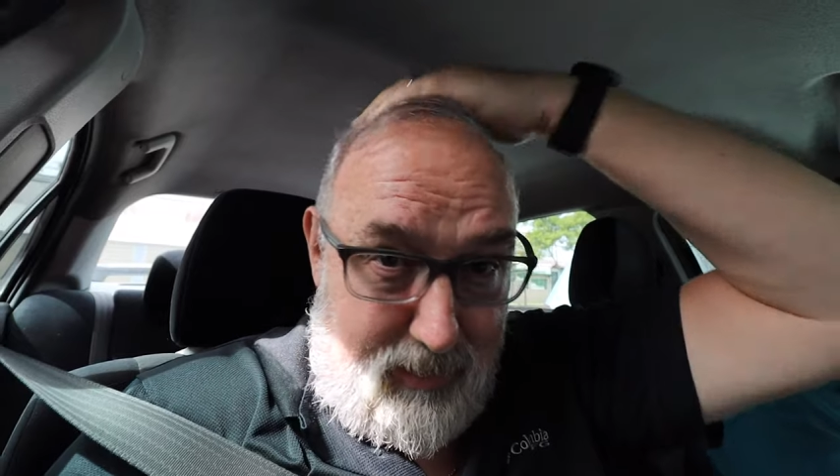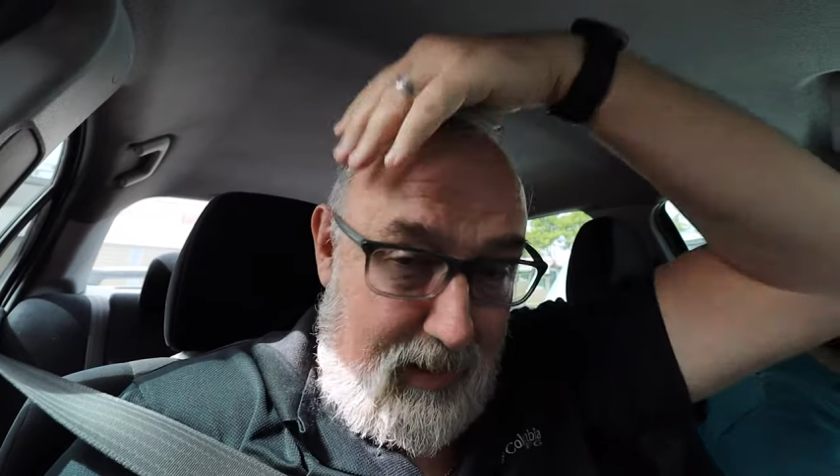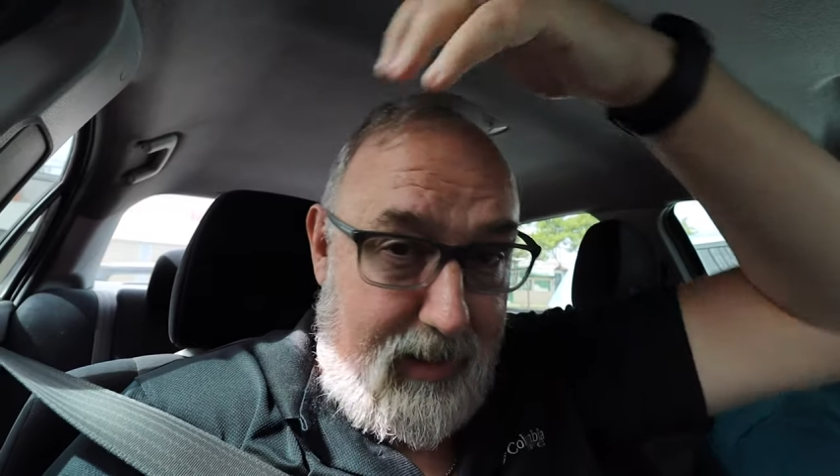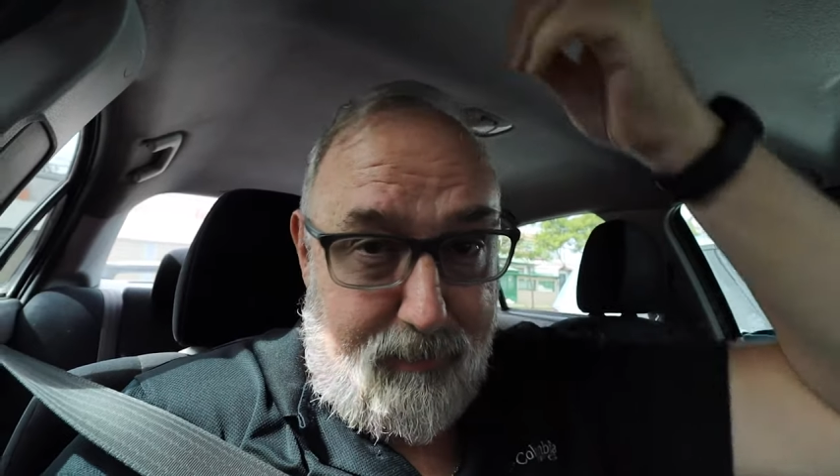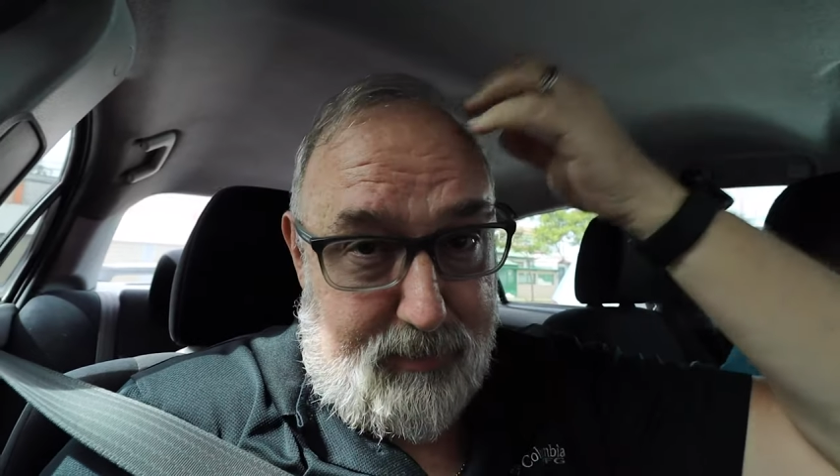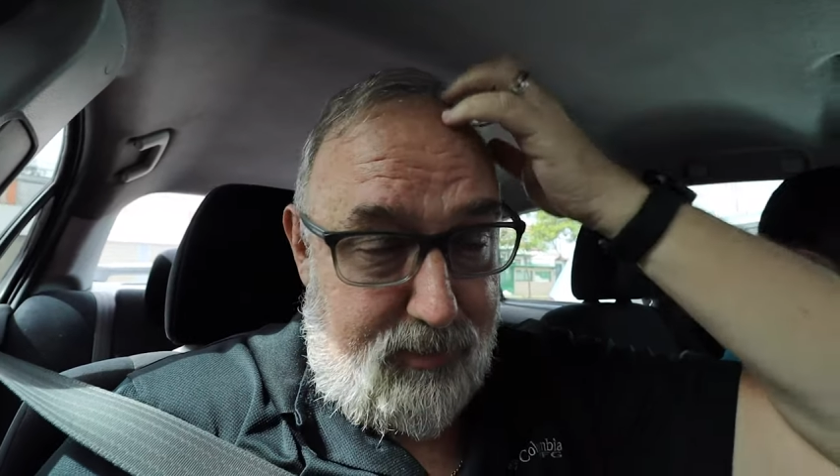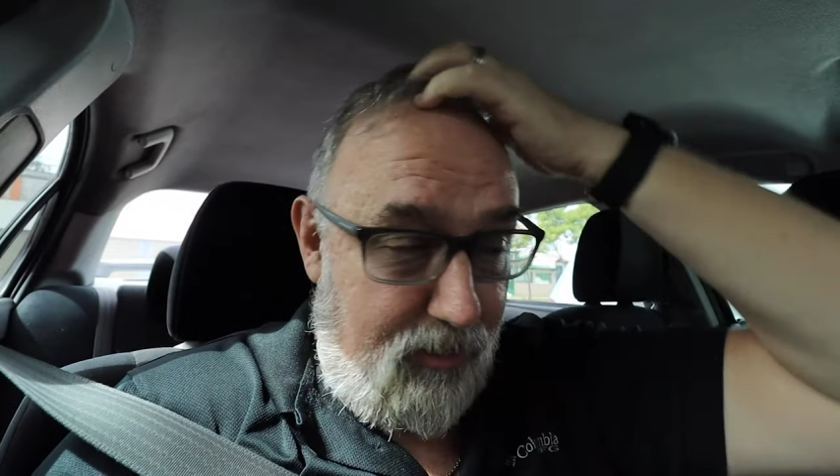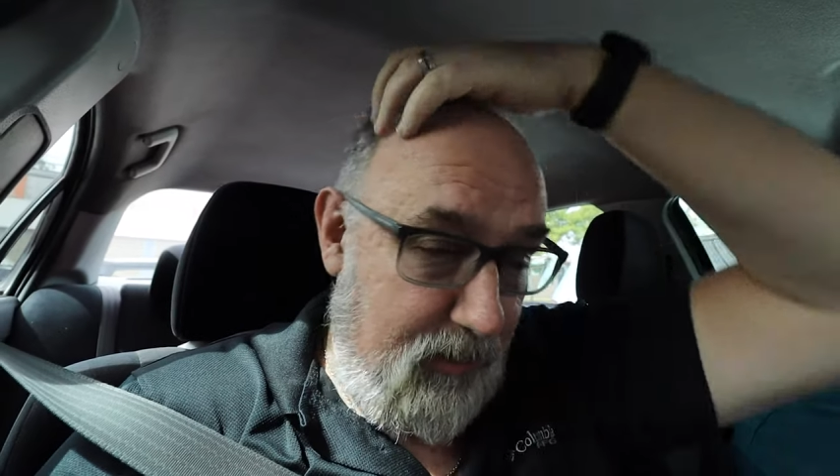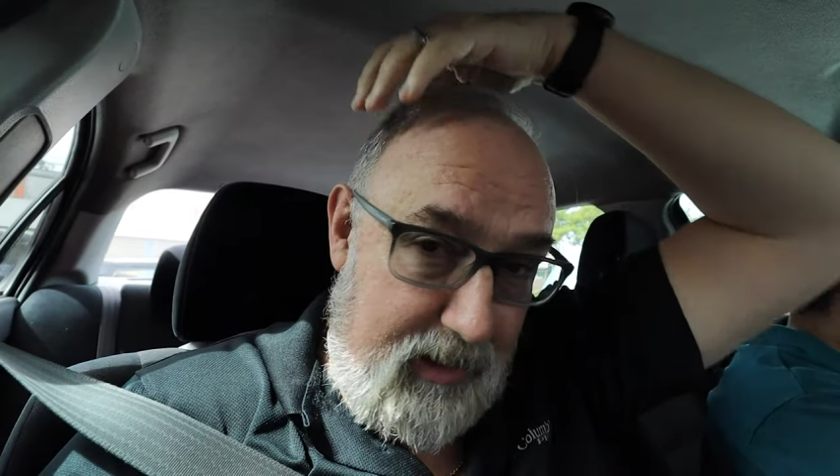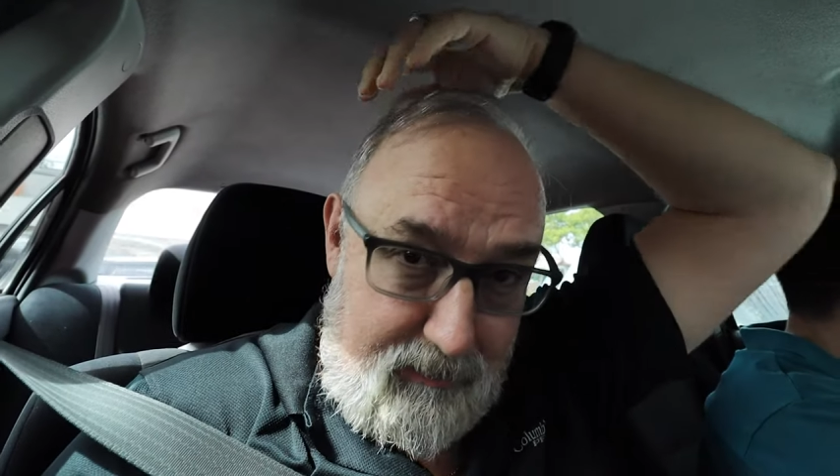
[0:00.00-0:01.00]
I am in
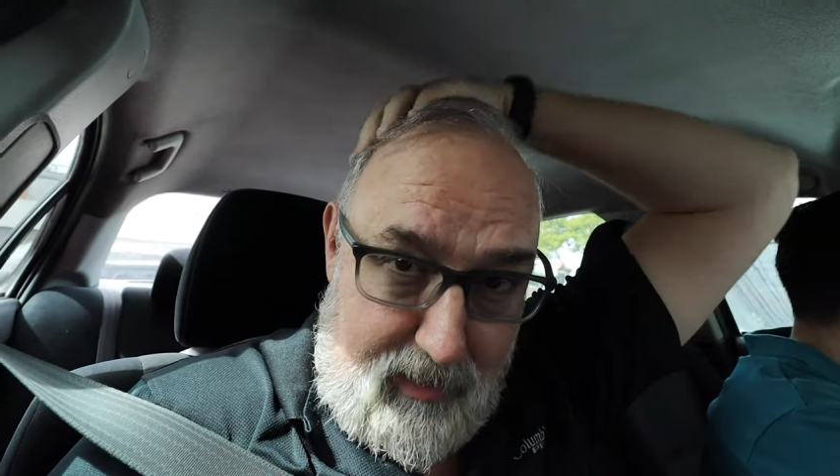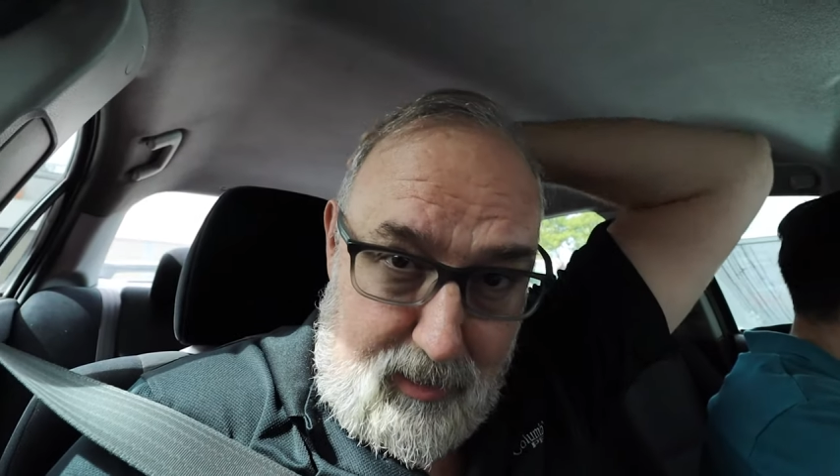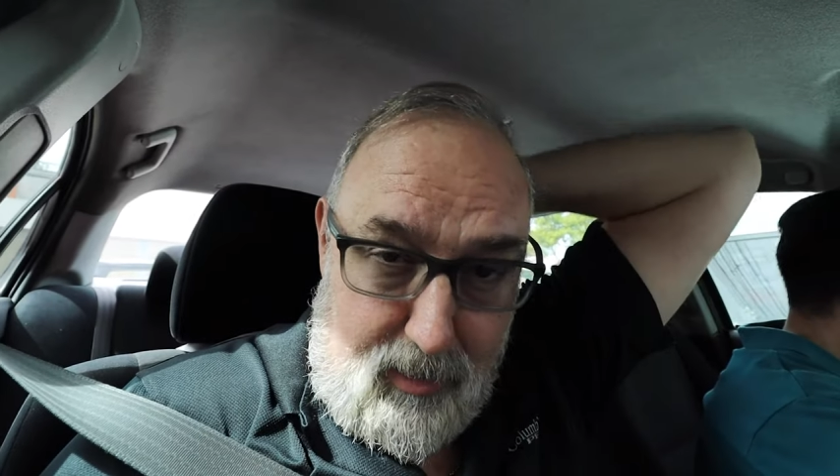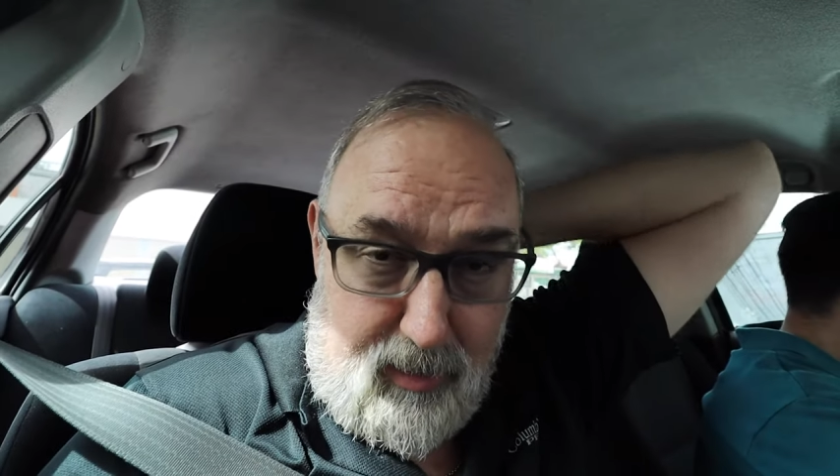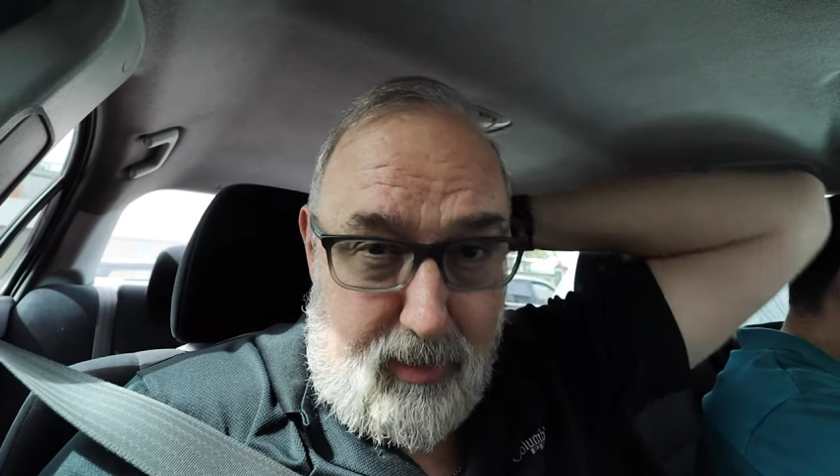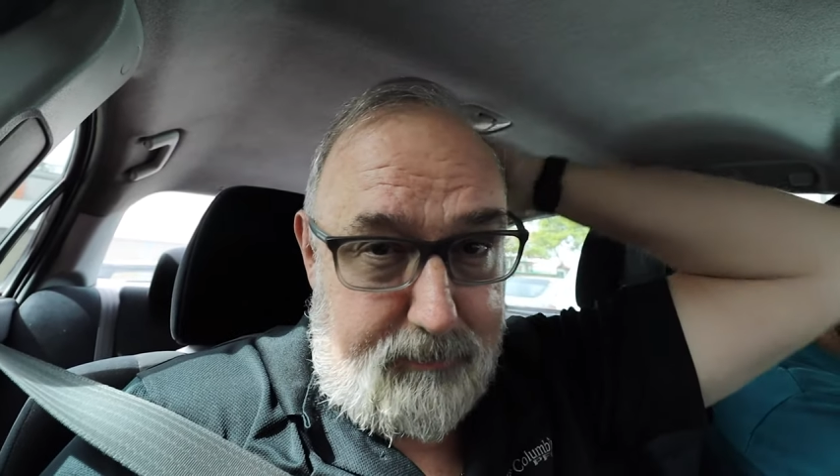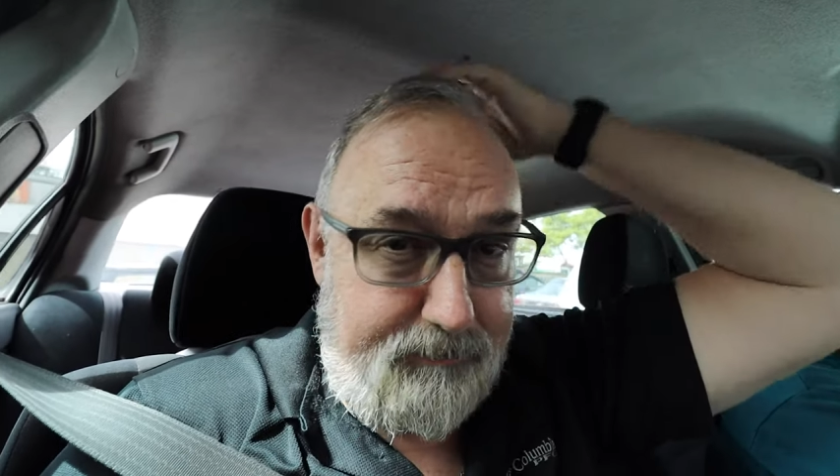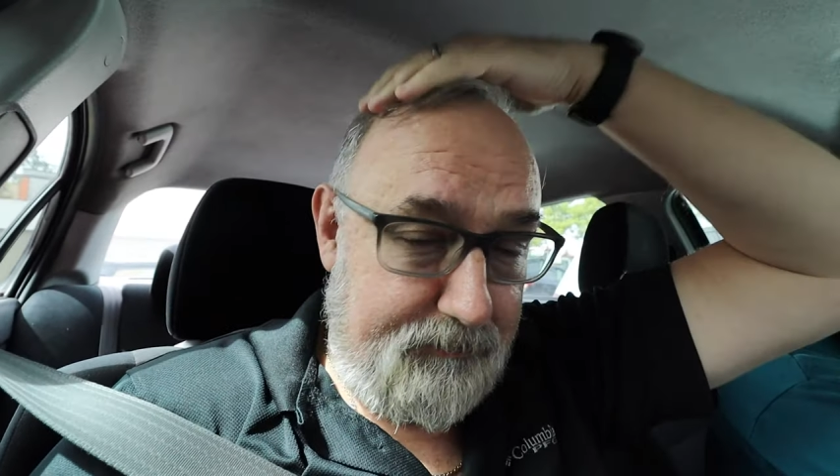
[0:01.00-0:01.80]
so need of a haircut.